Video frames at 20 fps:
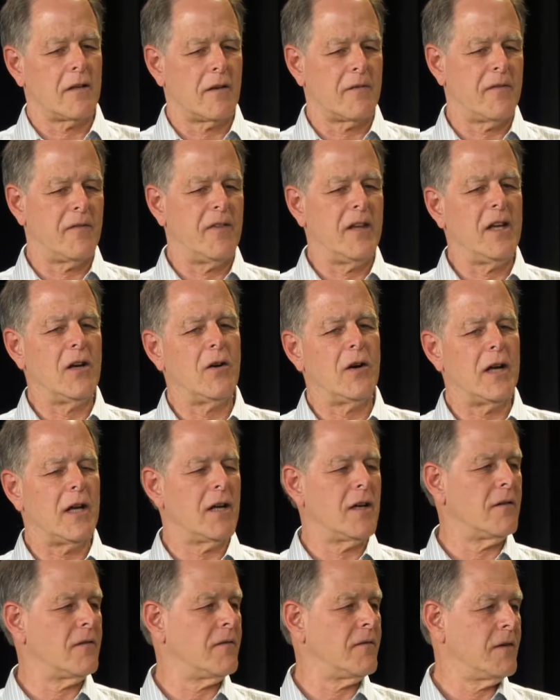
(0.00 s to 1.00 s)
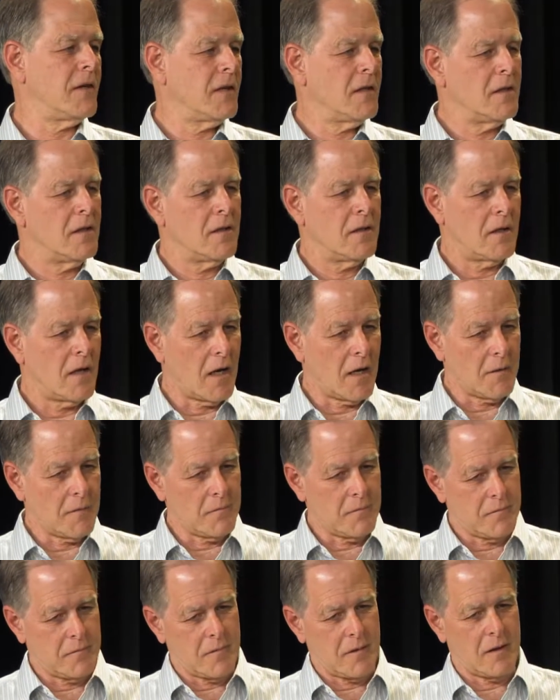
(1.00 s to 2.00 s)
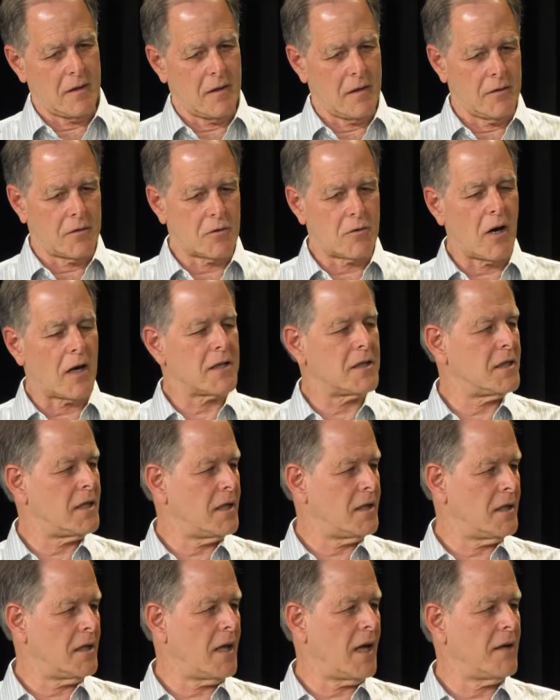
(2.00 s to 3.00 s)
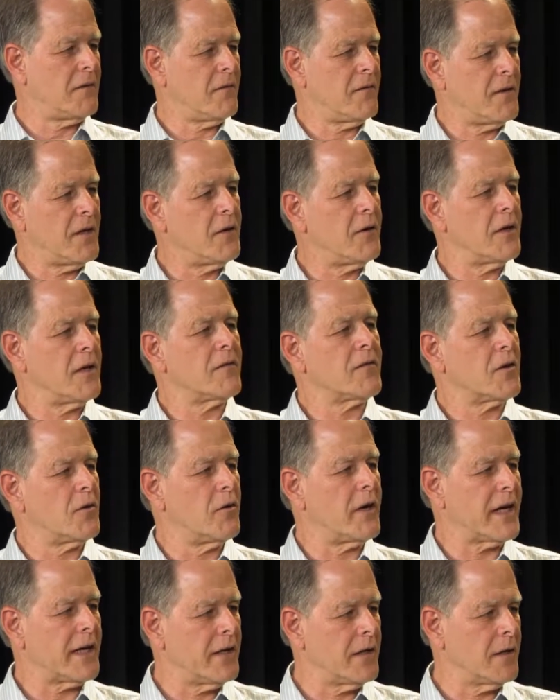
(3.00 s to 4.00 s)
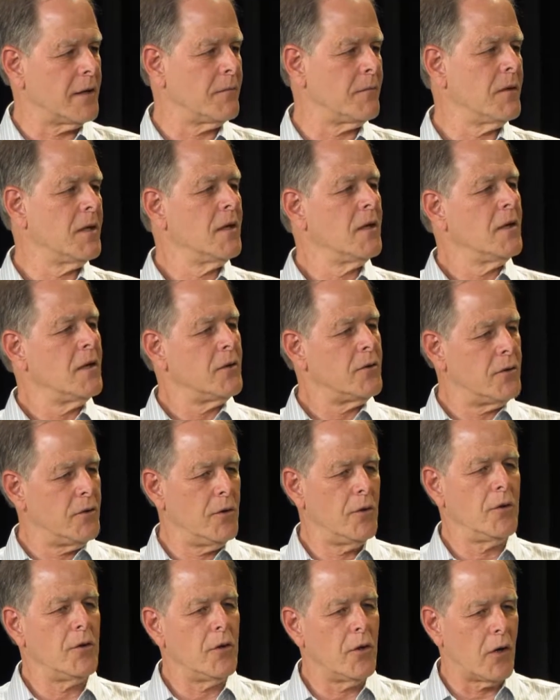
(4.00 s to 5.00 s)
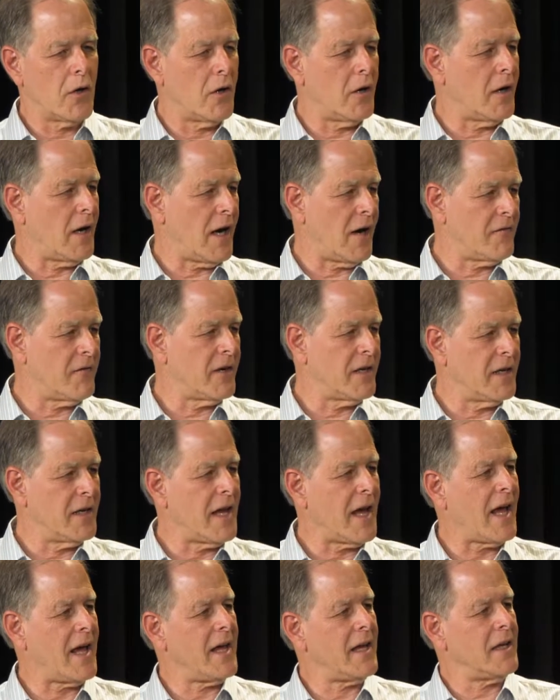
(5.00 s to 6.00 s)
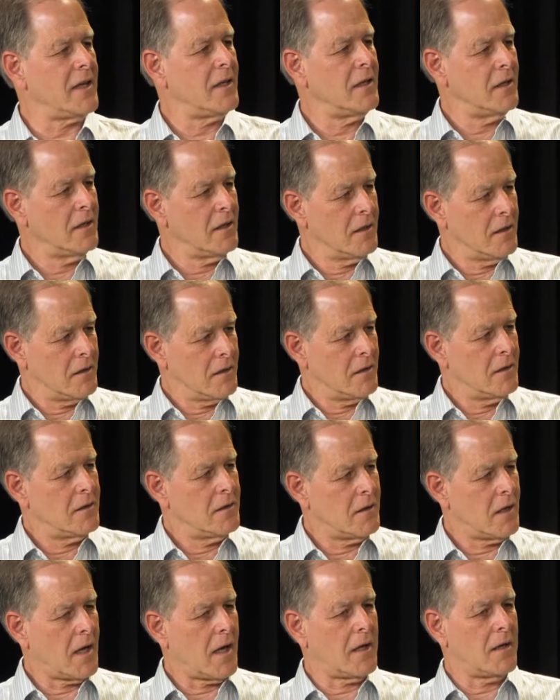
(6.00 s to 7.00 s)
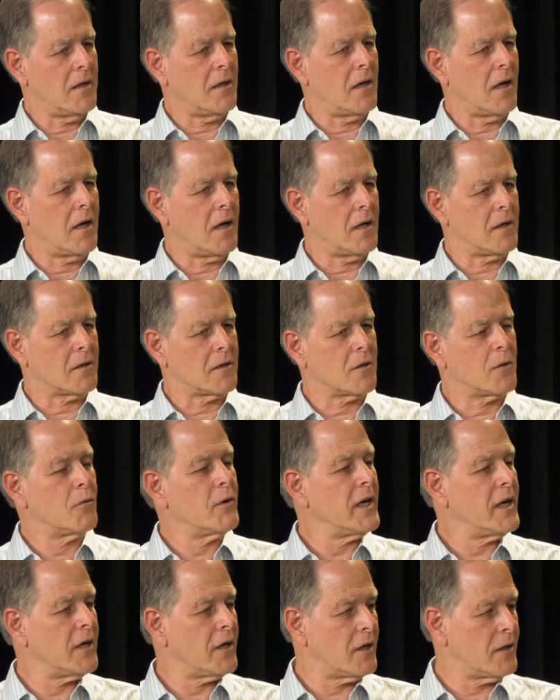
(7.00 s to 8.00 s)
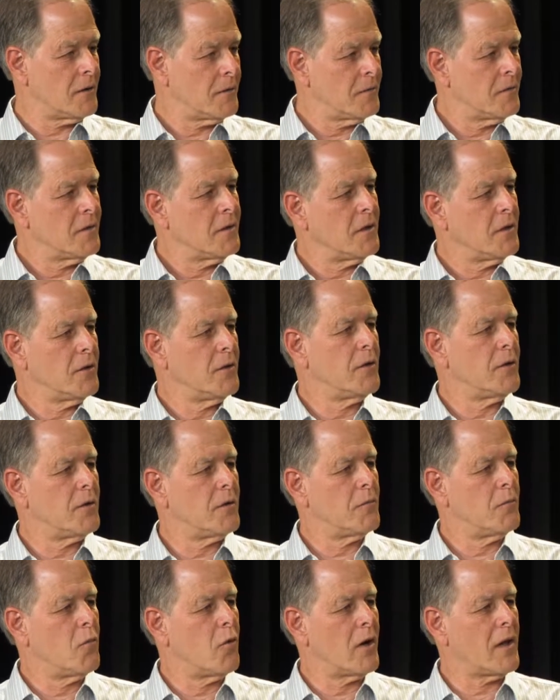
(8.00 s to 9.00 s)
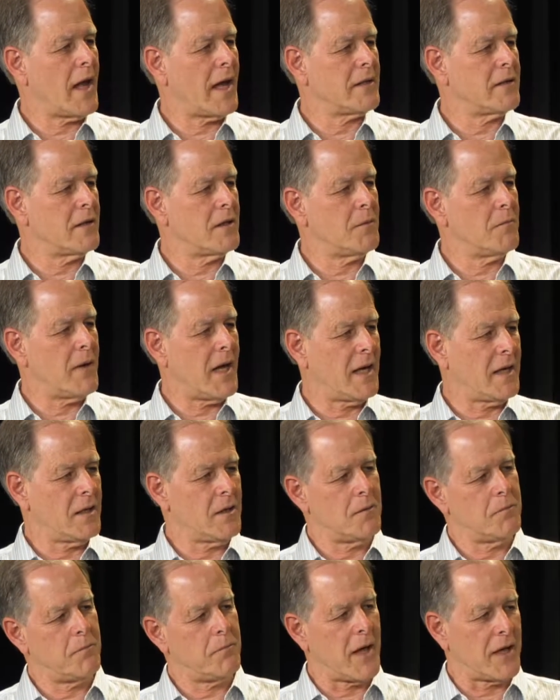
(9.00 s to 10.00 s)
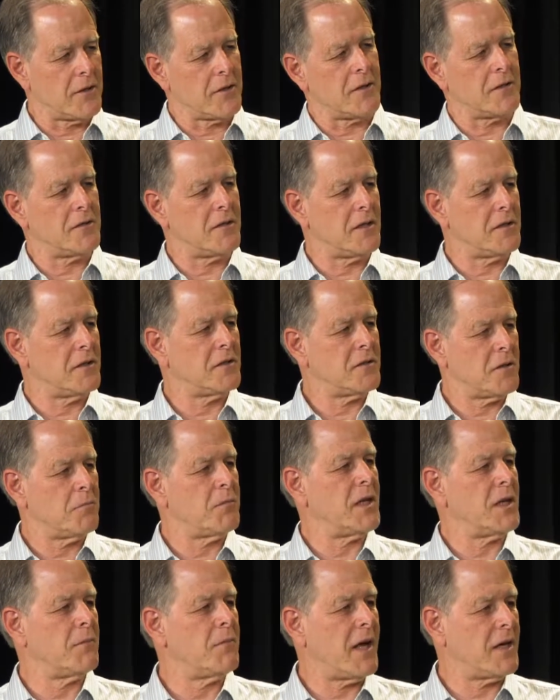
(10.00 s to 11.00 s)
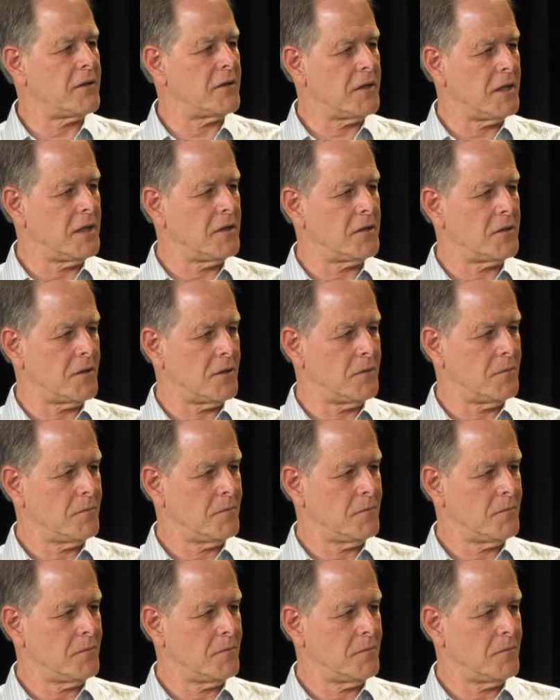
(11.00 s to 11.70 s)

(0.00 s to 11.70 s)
the theory of uh, instruction and theory of curriculum to your everyday career, you're more likely to make better decisions and be a better teacher.